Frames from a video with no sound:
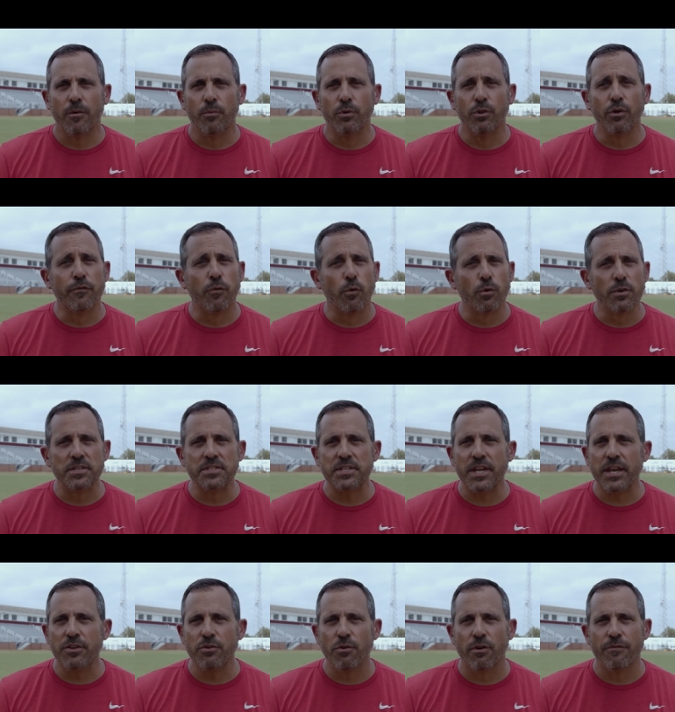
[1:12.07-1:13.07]
we look forward to
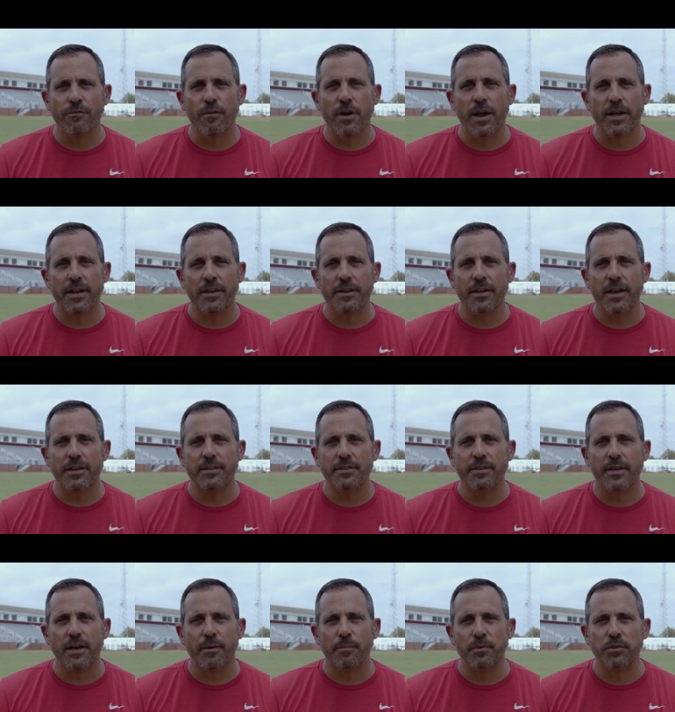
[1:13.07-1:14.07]
seeing you on Friday night
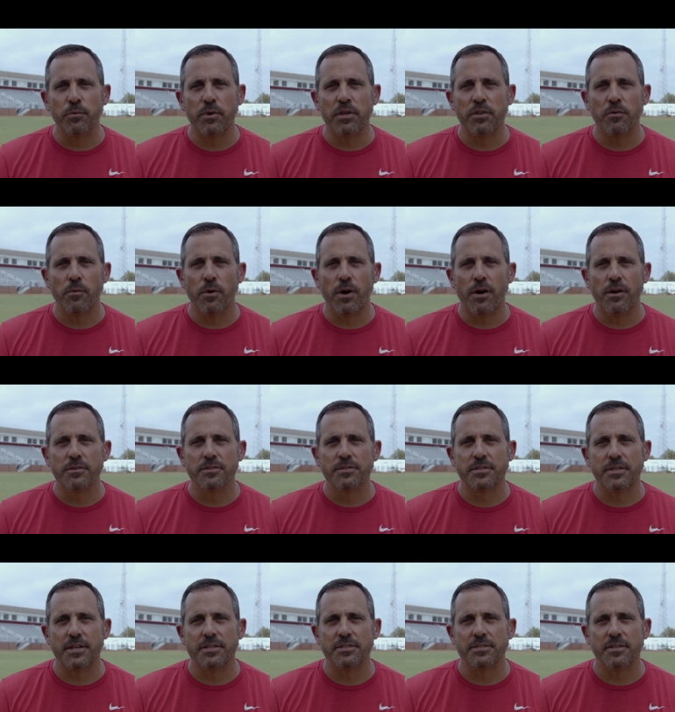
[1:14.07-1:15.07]
between the
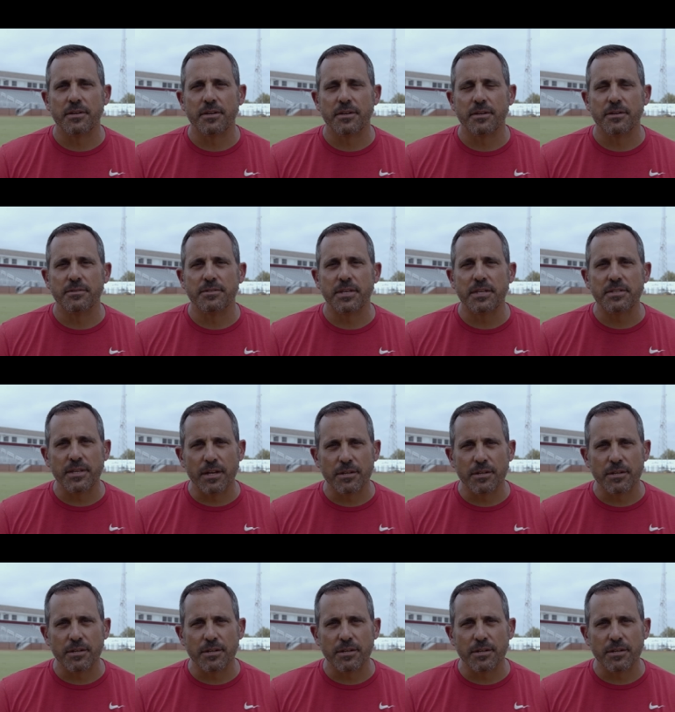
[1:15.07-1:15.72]
walls as the St.